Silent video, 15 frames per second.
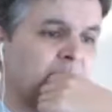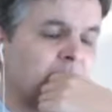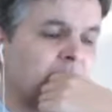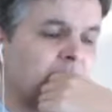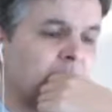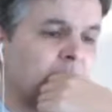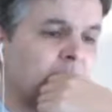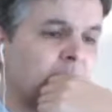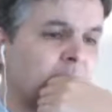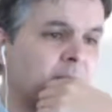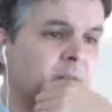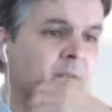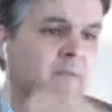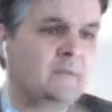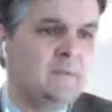what's
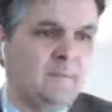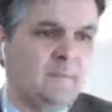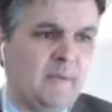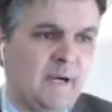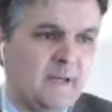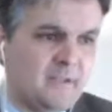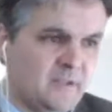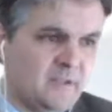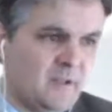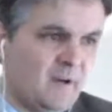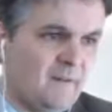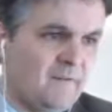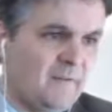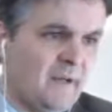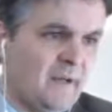the margin
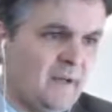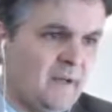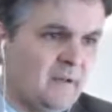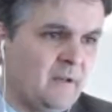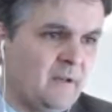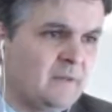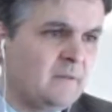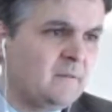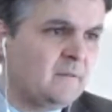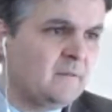of error?